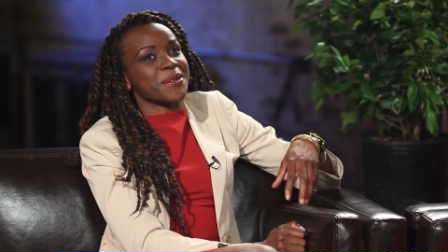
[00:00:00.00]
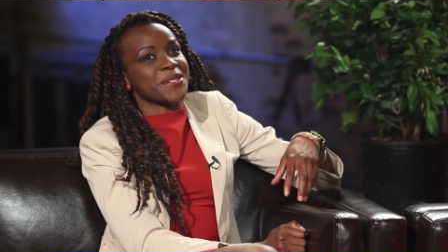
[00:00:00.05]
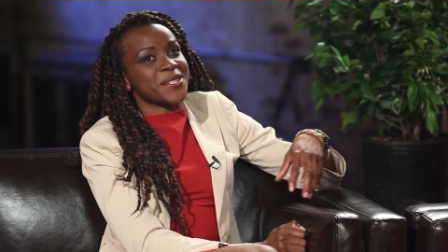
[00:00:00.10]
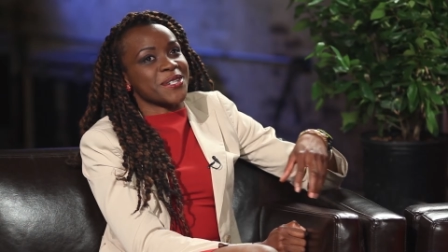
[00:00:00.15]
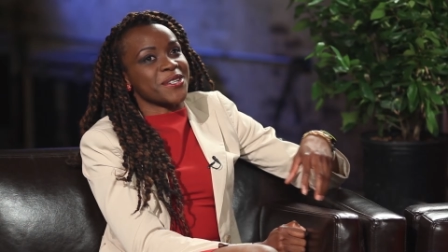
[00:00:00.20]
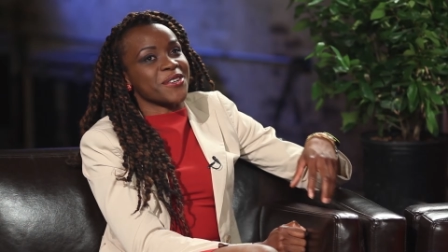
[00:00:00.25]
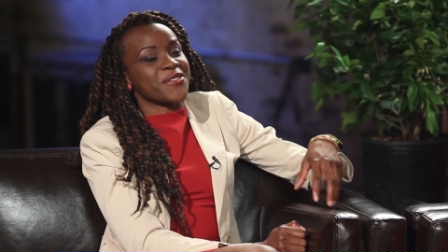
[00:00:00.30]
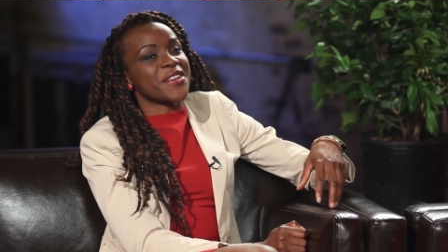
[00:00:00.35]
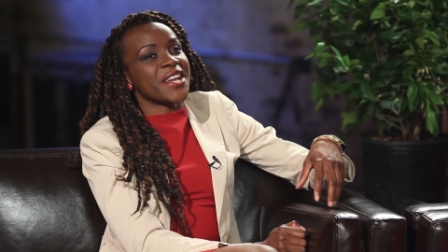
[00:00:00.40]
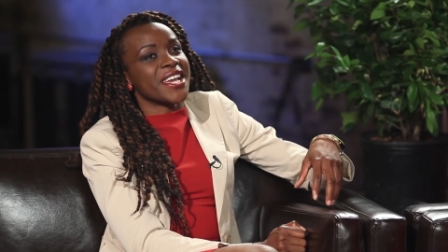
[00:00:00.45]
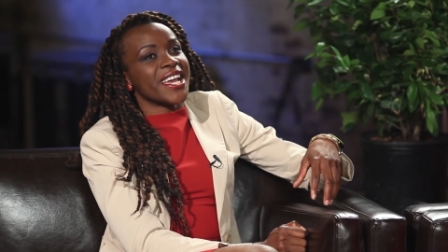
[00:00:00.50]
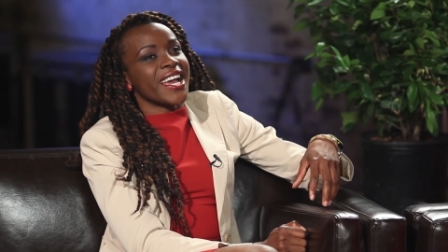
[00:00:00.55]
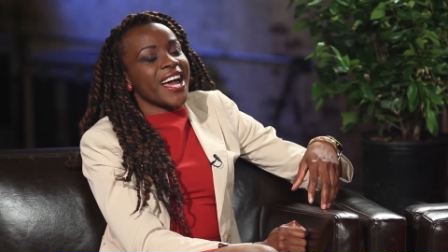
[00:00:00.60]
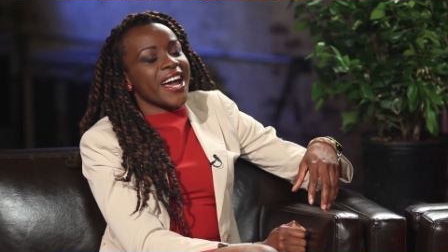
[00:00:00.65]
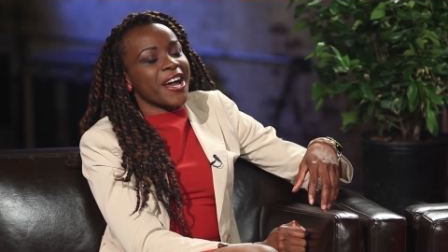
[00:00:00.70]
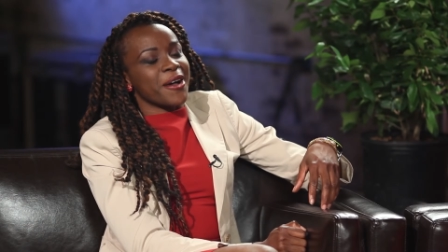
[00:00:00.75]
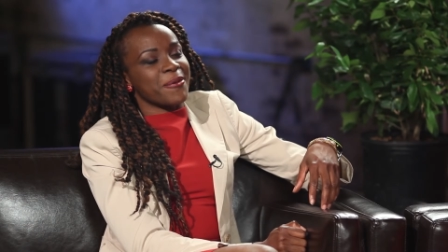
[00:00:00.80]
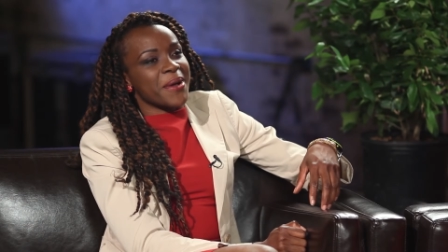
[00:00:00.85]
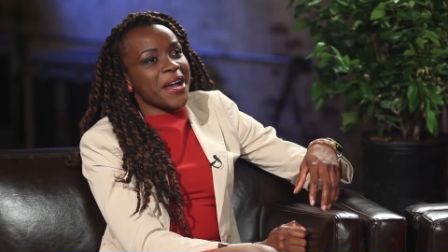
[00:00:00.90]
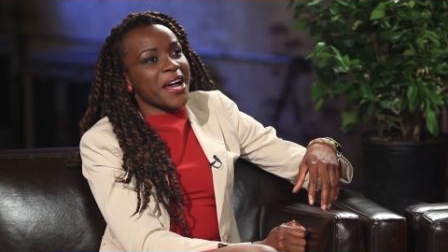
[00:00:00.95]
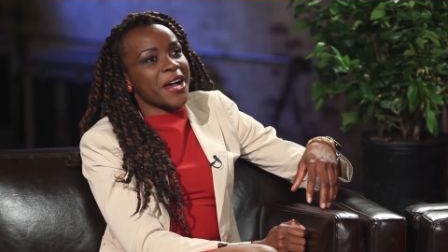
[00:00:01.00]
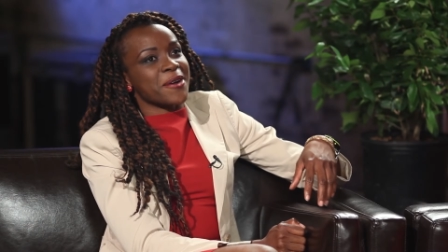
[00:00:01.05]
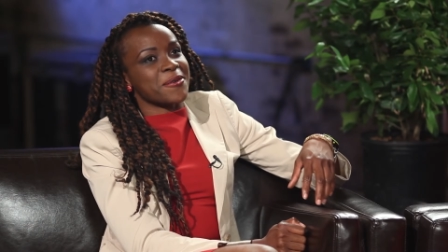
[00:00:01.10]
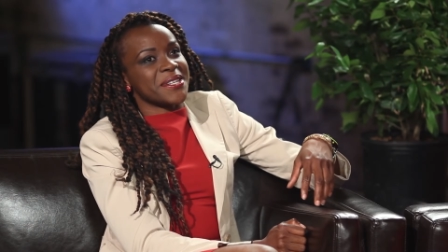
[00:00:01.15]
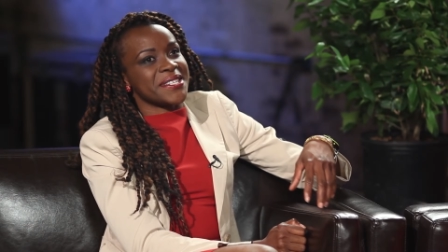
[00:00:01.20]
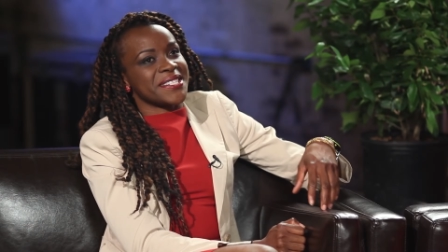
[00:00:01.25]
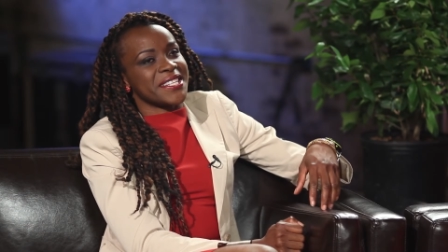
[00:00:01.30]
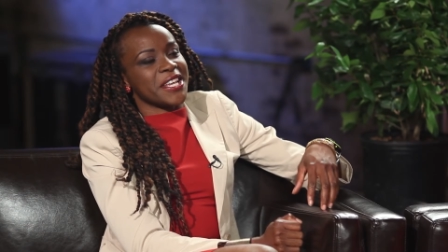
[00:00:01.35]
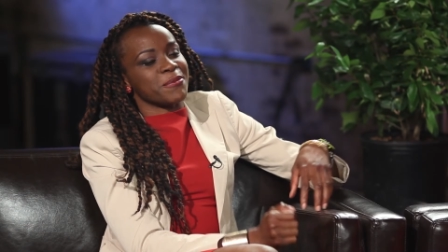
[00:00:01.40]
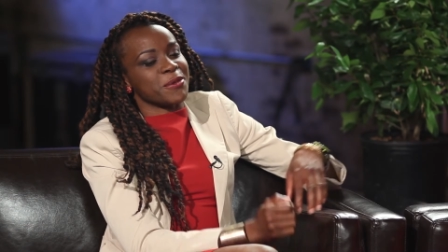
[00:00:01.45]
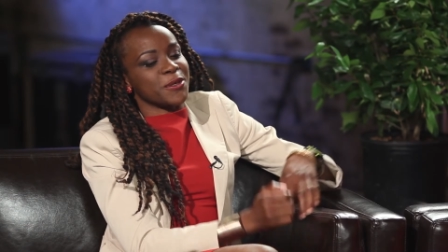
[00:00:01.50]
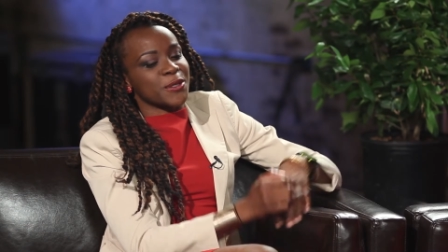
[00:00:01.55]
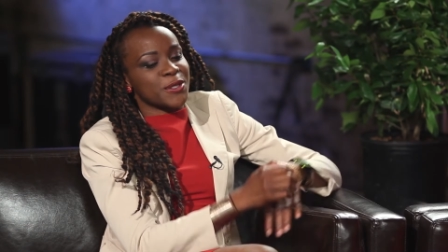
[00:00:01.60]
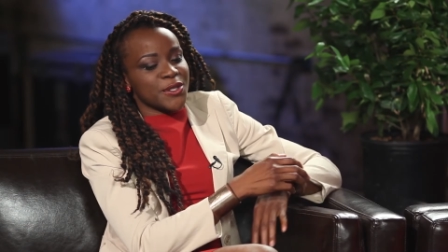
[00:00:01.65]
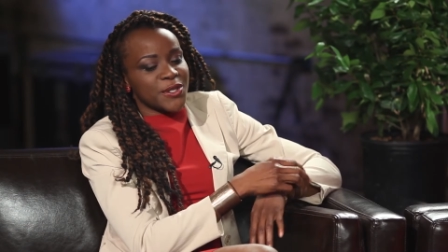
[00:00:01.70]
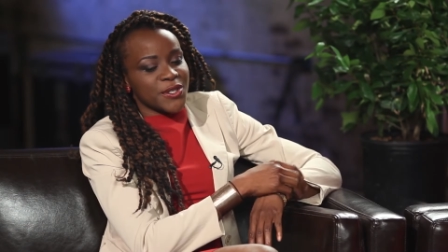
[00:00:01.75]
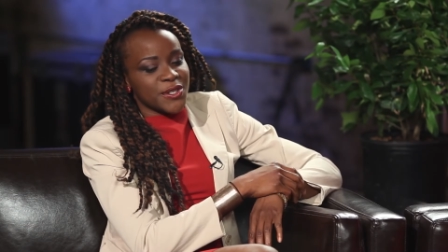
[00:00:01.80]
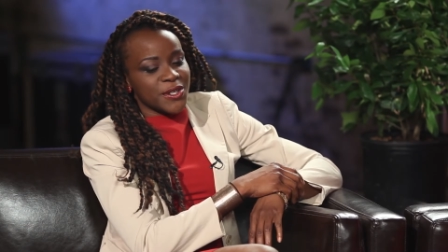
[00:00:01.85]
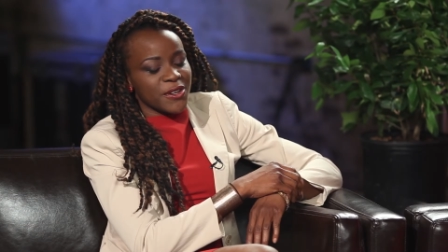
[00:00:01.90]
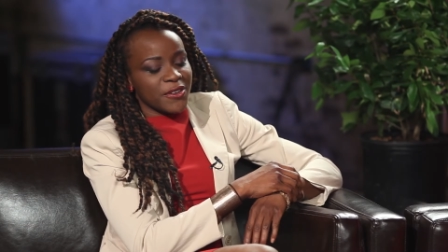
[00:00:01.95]
sort of how he's able
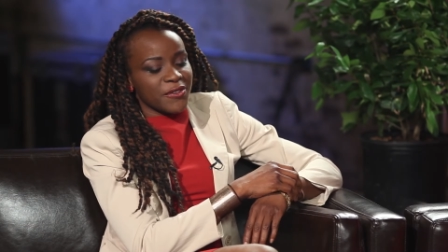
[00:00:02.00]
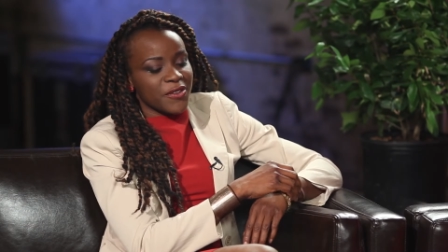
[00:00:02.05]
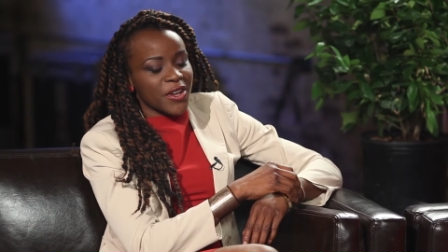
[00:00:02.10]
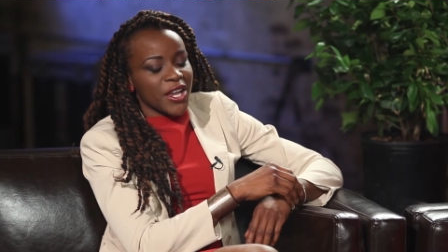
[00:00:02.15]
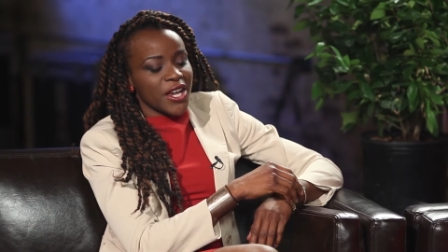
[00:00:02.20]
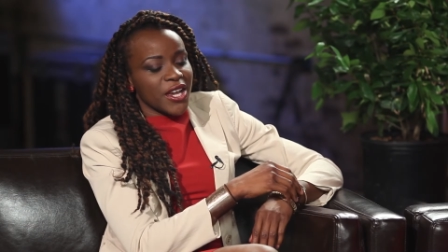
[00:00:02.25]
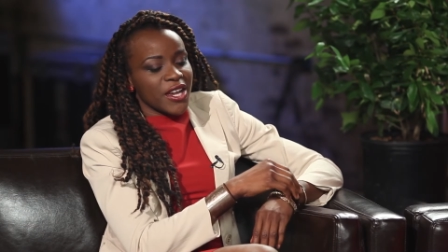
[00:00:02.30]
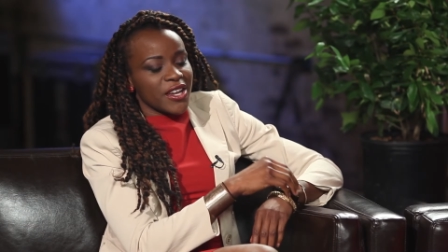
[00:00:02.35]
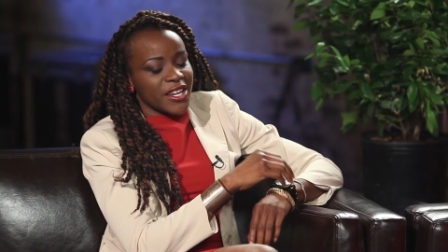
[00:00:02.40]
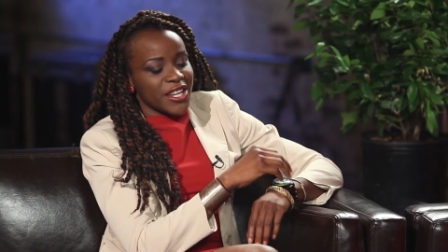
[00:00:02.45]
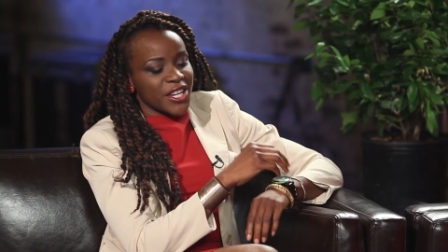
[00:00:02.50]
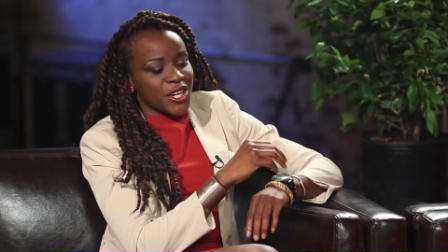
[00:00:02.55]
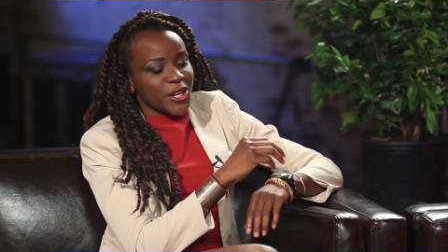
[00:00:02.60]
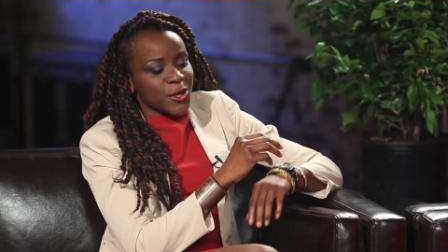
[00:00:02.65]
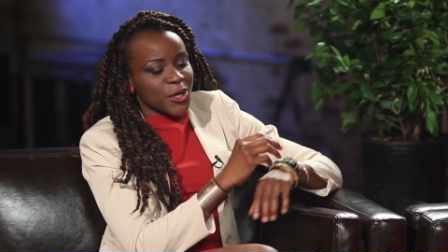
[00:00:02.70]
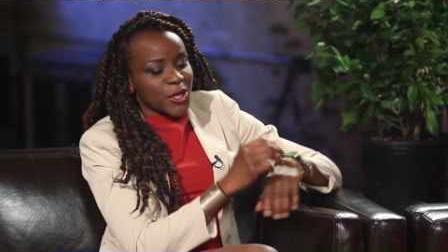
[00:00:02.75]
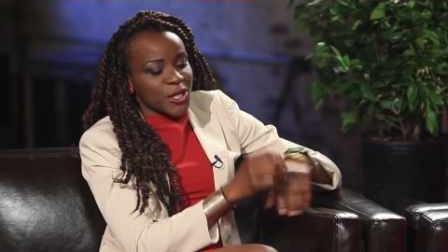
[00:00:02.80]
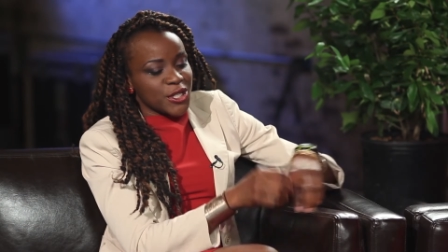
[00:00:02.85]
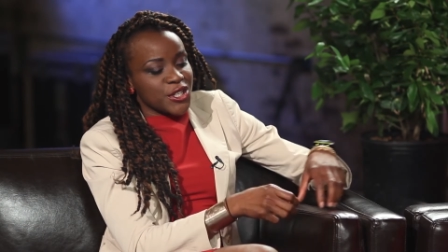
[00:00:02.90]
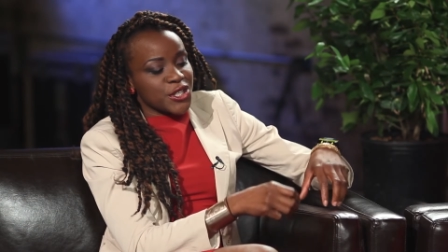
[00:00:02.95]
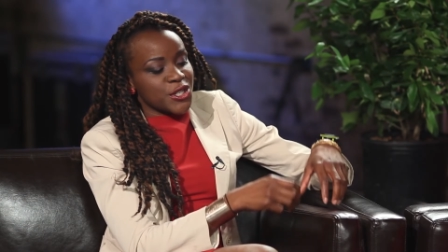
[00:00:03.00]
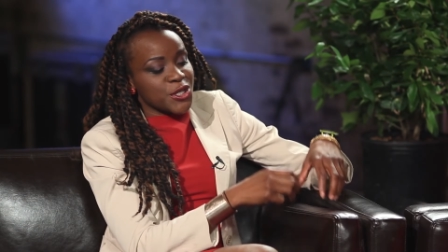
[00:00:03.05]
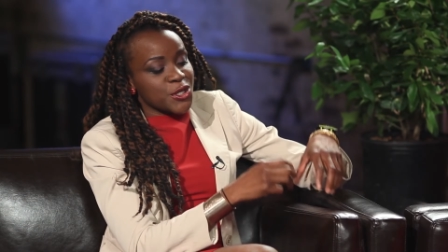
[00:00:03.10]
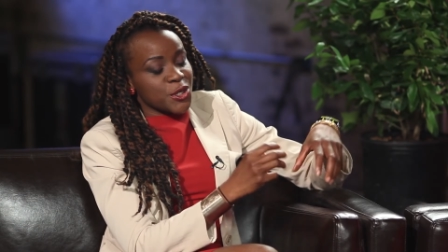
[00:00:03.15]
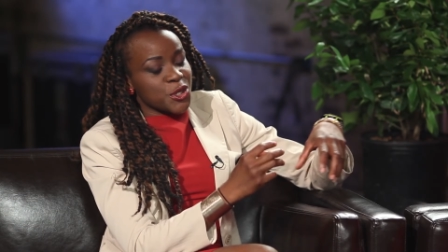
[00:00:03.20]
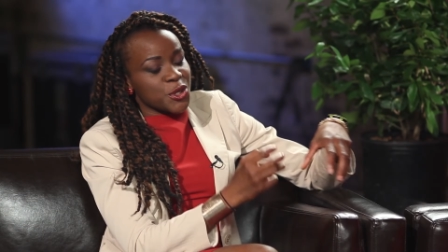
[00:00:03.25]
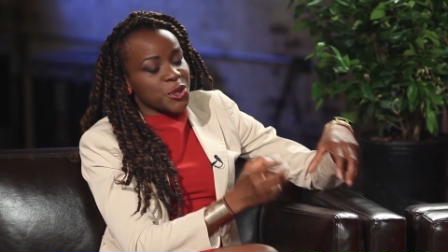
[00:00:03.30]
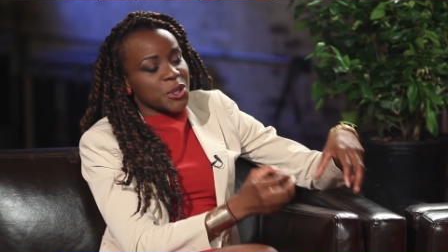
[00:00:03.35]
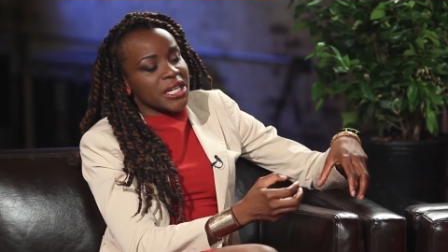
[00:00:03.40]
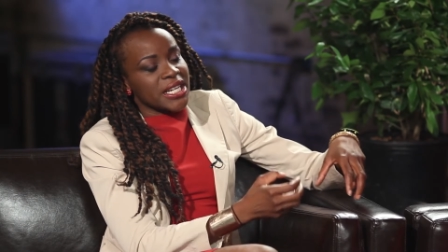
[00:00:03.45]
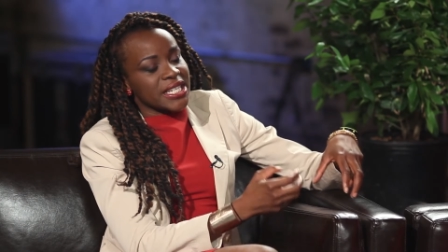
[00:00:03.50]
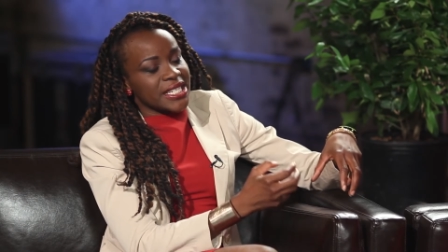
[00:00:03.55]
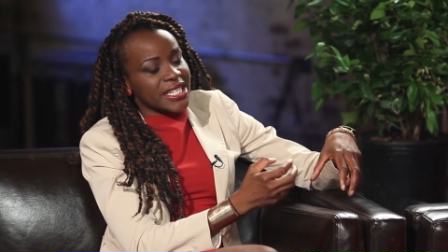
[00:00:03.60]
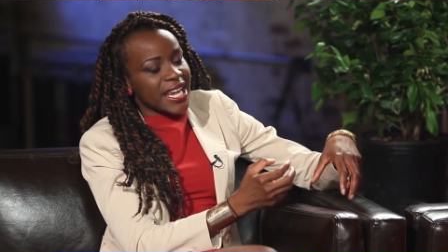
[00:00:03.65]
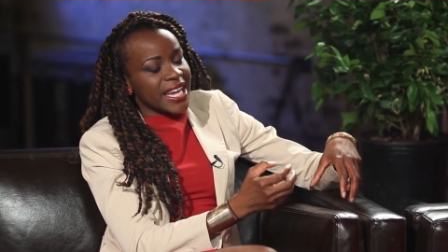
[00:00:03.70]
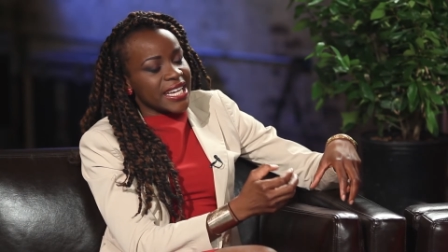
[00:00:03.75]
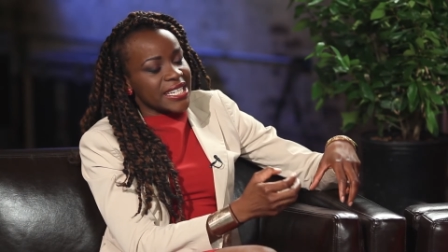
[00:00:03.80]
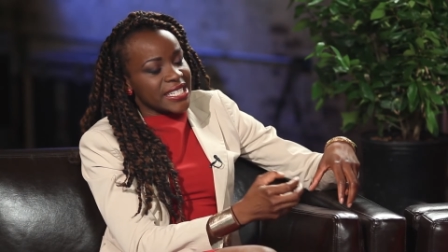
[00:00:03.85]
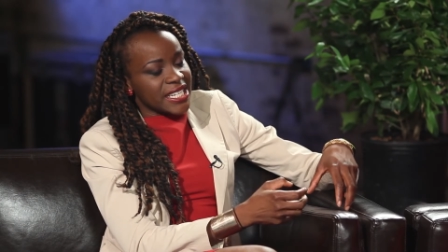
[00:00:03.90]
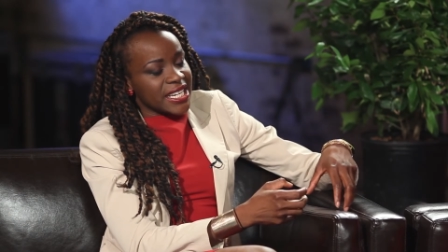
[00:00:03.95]
to sort of, you know, continue to create
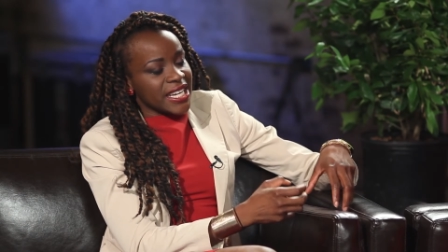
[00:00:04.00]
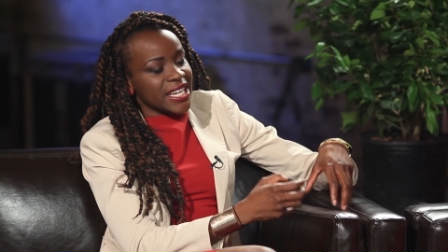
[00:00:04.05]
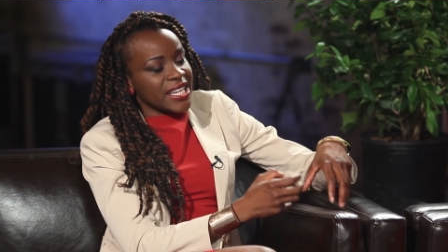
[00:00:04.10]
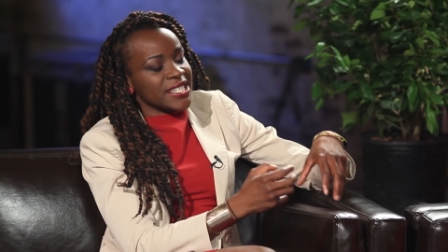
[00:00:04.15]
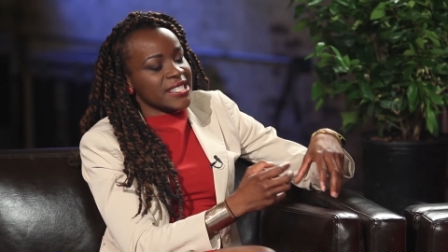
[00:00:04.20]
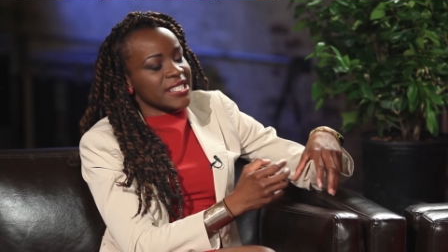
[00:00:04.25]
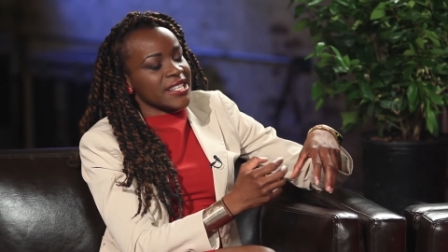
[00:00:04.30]
ideas